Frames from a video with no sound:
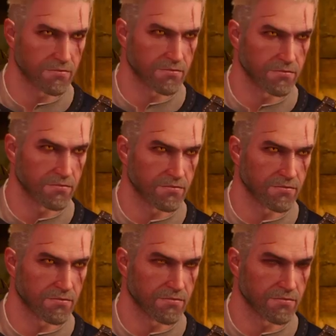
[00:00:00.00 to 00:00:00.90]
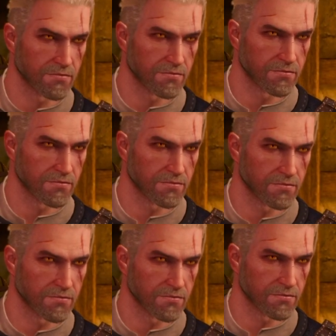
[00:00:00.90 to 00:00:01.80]

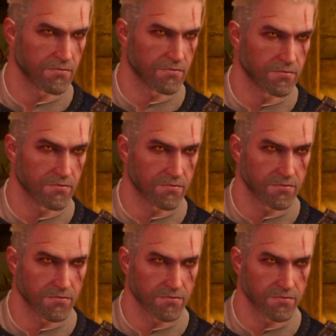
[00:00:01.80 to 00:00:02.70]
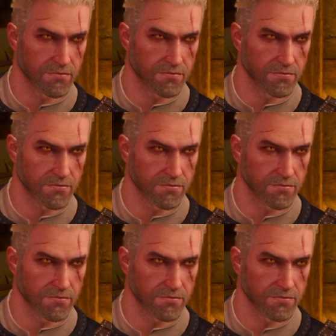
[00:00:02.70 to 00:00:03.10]
Nobody speaks.